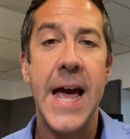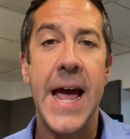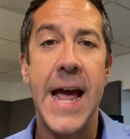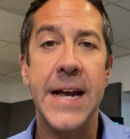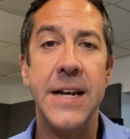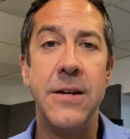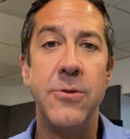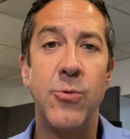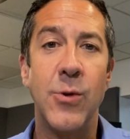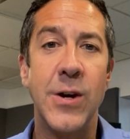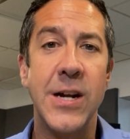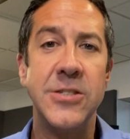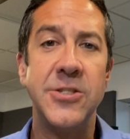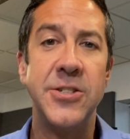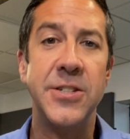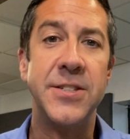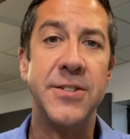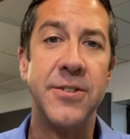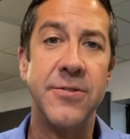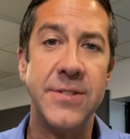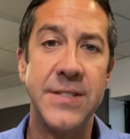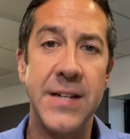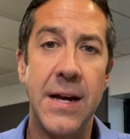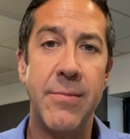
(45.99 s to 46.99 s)
And
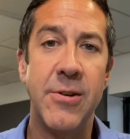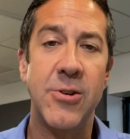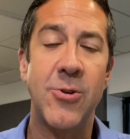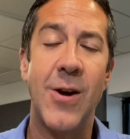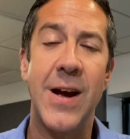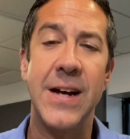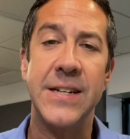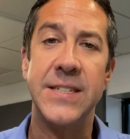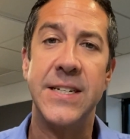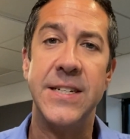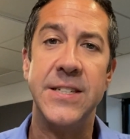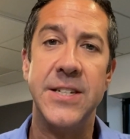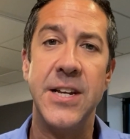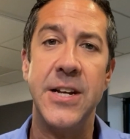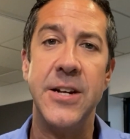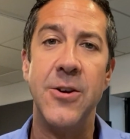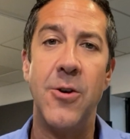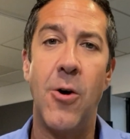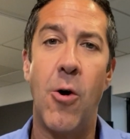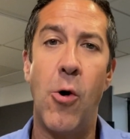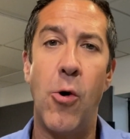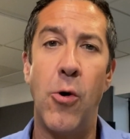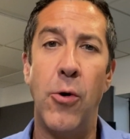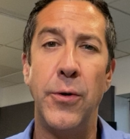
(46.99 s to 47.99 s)
registered Democrats
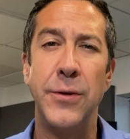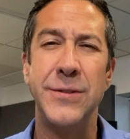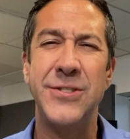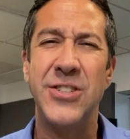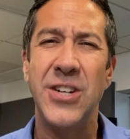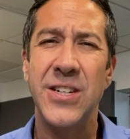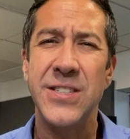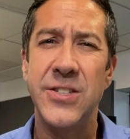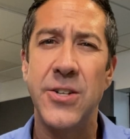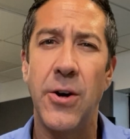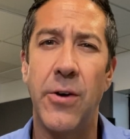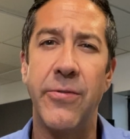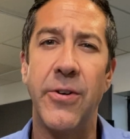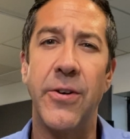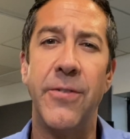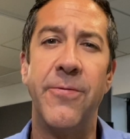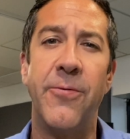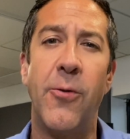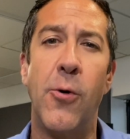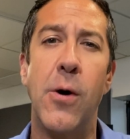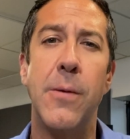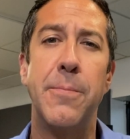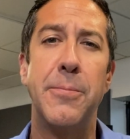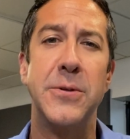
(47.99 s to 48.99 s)
continue to hold just over
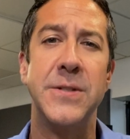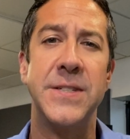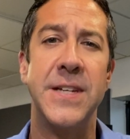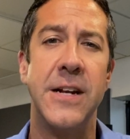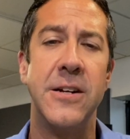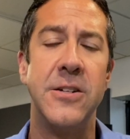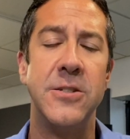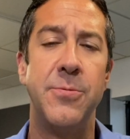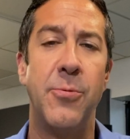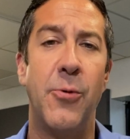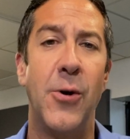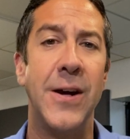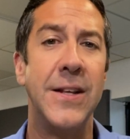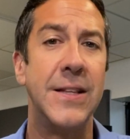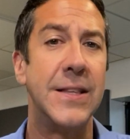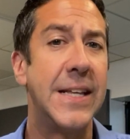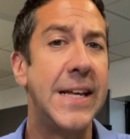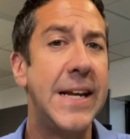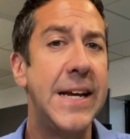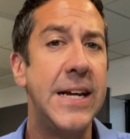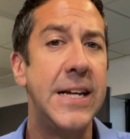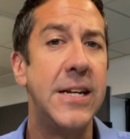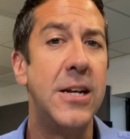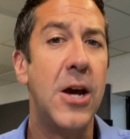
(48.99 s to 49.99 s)
4 percentage point
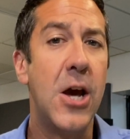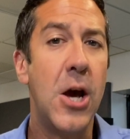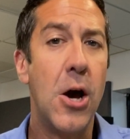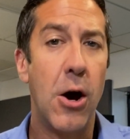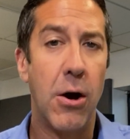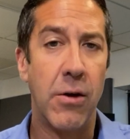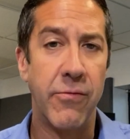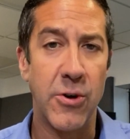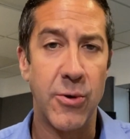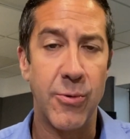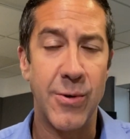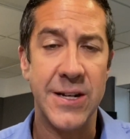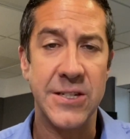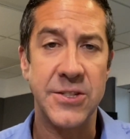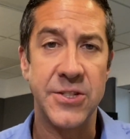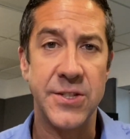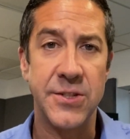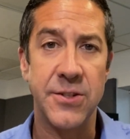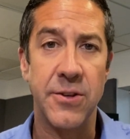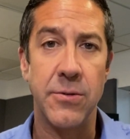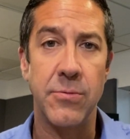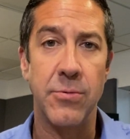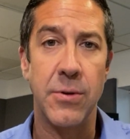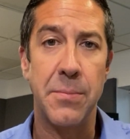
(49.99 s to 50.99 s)
lead over
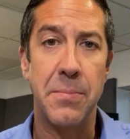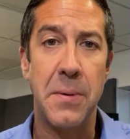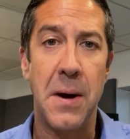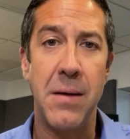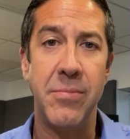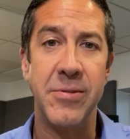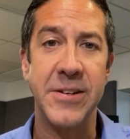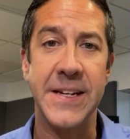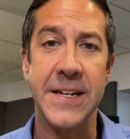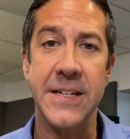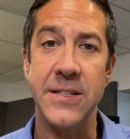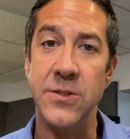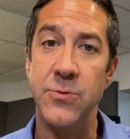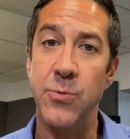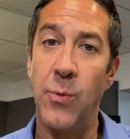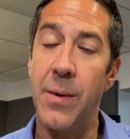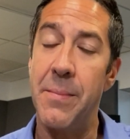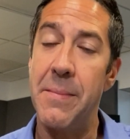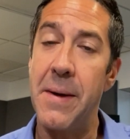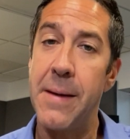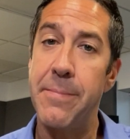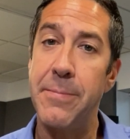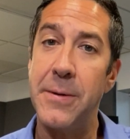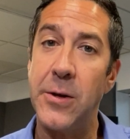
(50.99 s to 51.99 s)
registered Republicans.
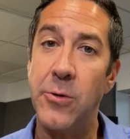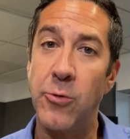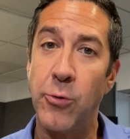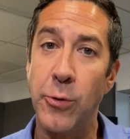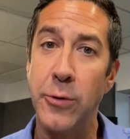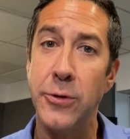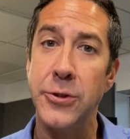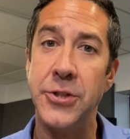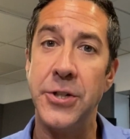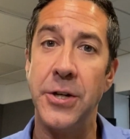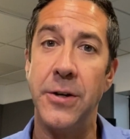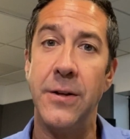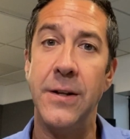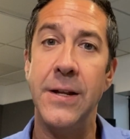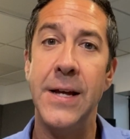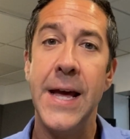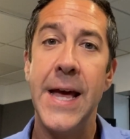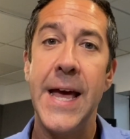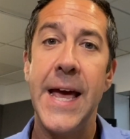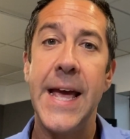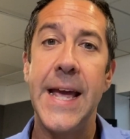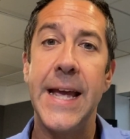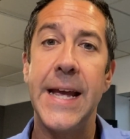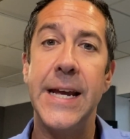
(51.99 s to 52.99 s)
What might be crucial
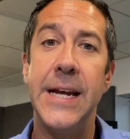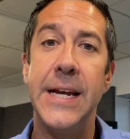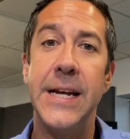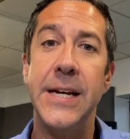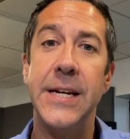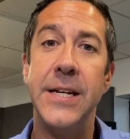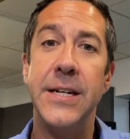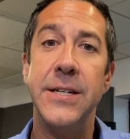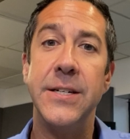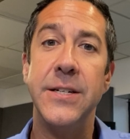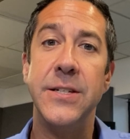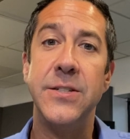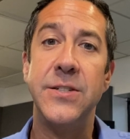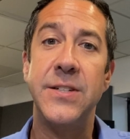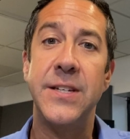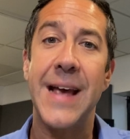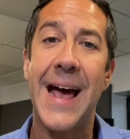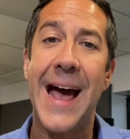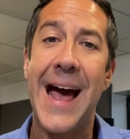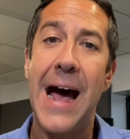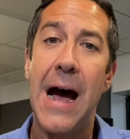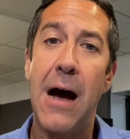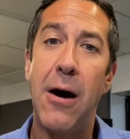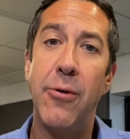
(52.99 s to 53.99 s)
is
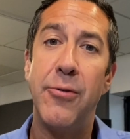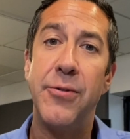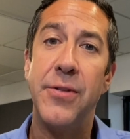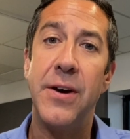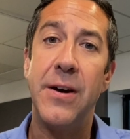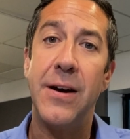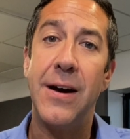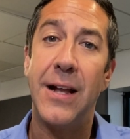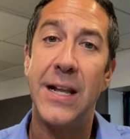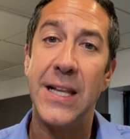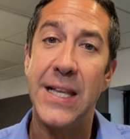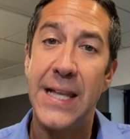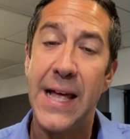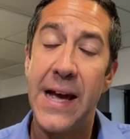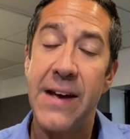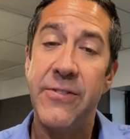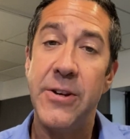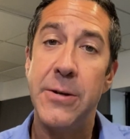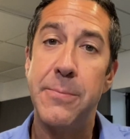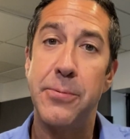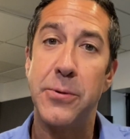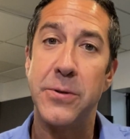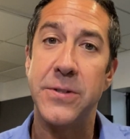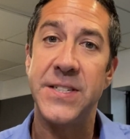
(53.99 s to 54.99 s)
how the
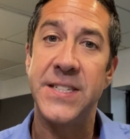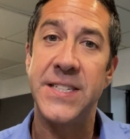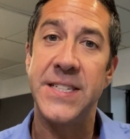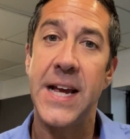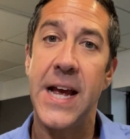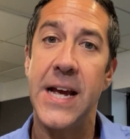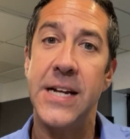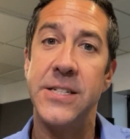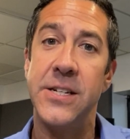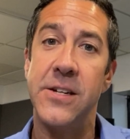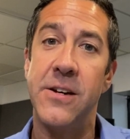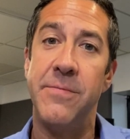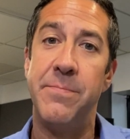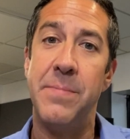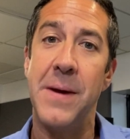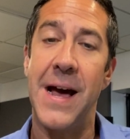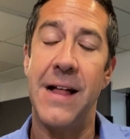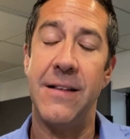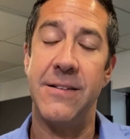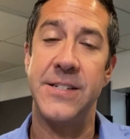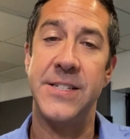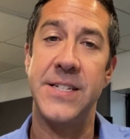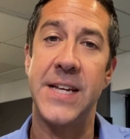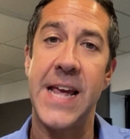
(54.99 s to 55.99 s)
11% of
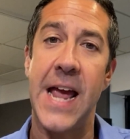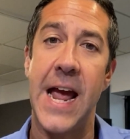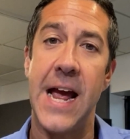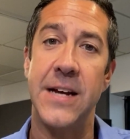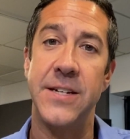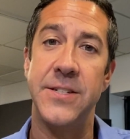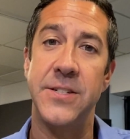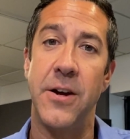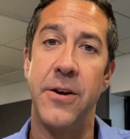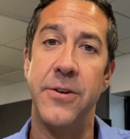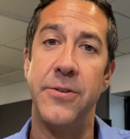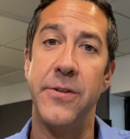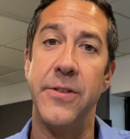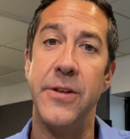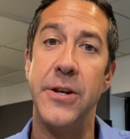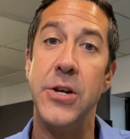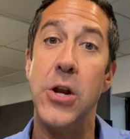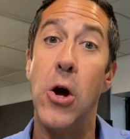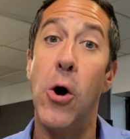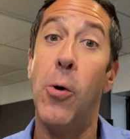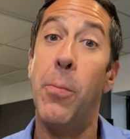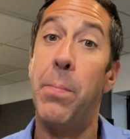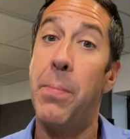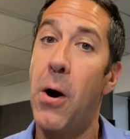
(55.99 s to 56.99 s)
ballots cast under the
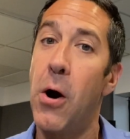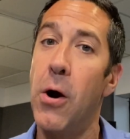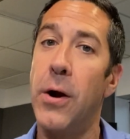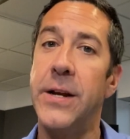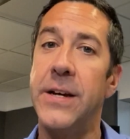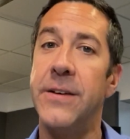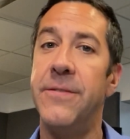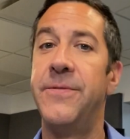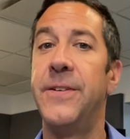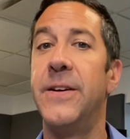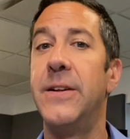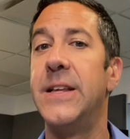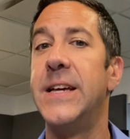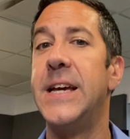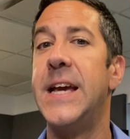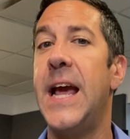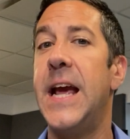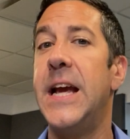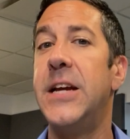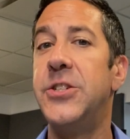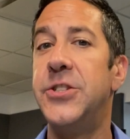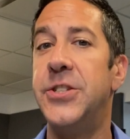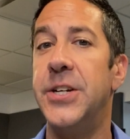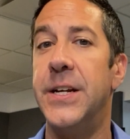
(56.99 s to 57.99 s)
no party
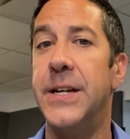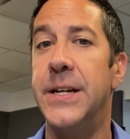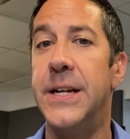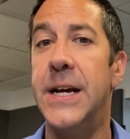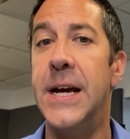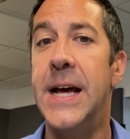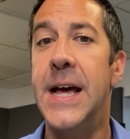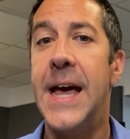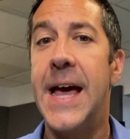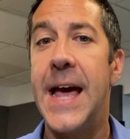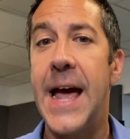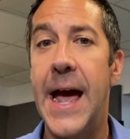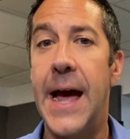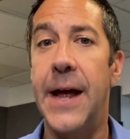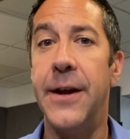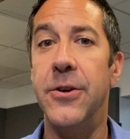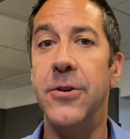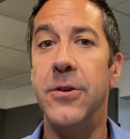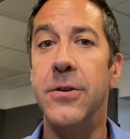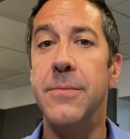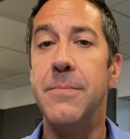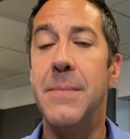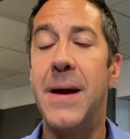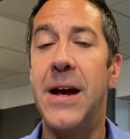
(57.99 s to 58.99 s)
affiliation
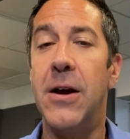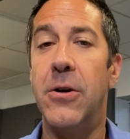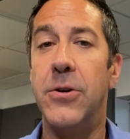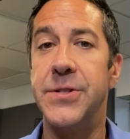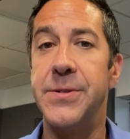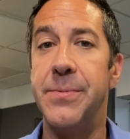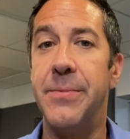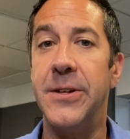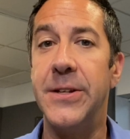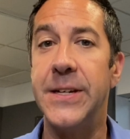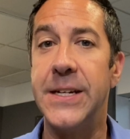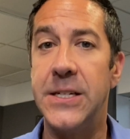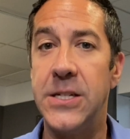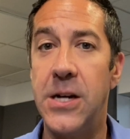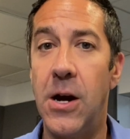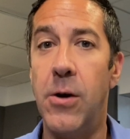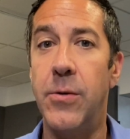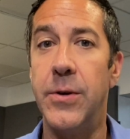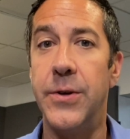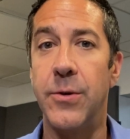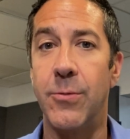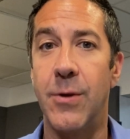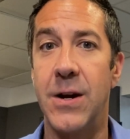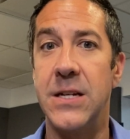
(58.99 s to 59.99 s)
header may ultimately
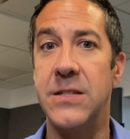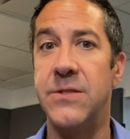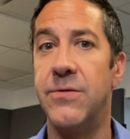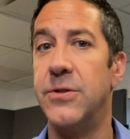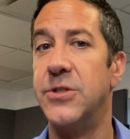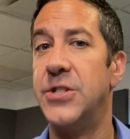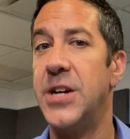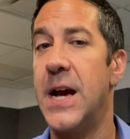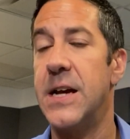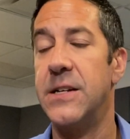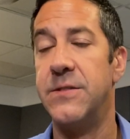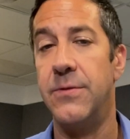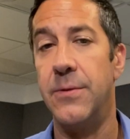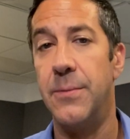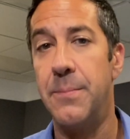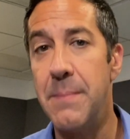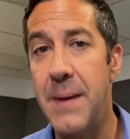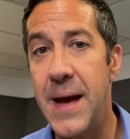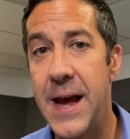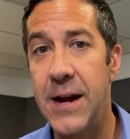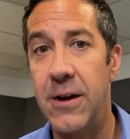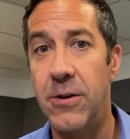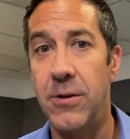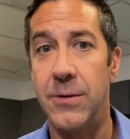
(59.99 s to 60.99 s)
go in the race for Jacksonville
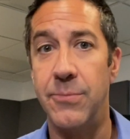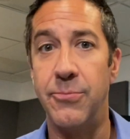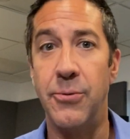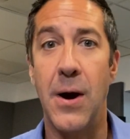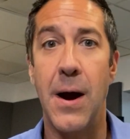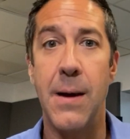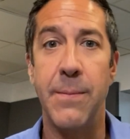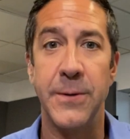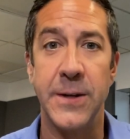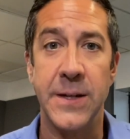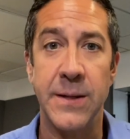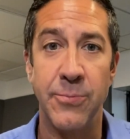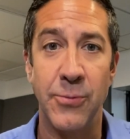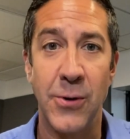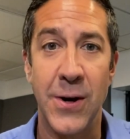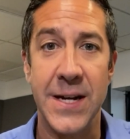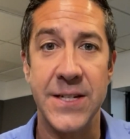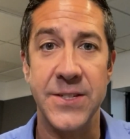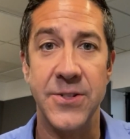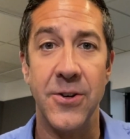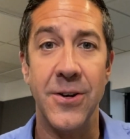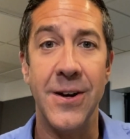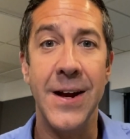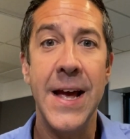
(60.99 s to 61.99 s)
mayor and property
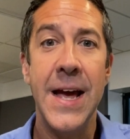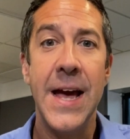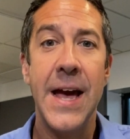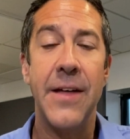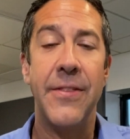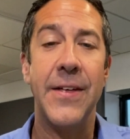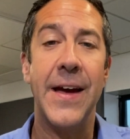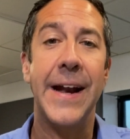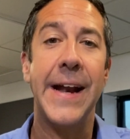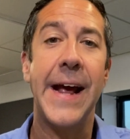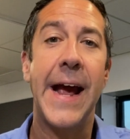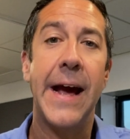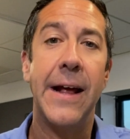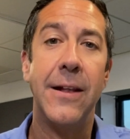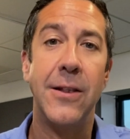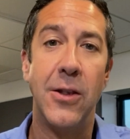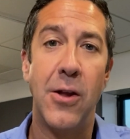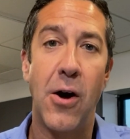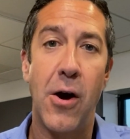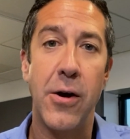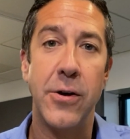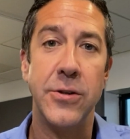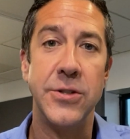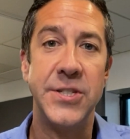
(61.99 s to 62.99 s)
appraiser, that
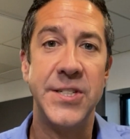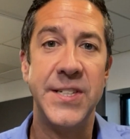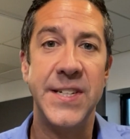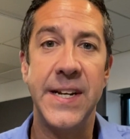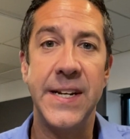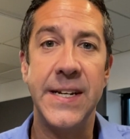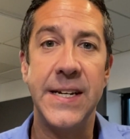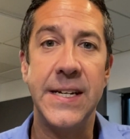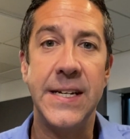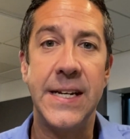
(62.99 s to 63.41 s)
at-large city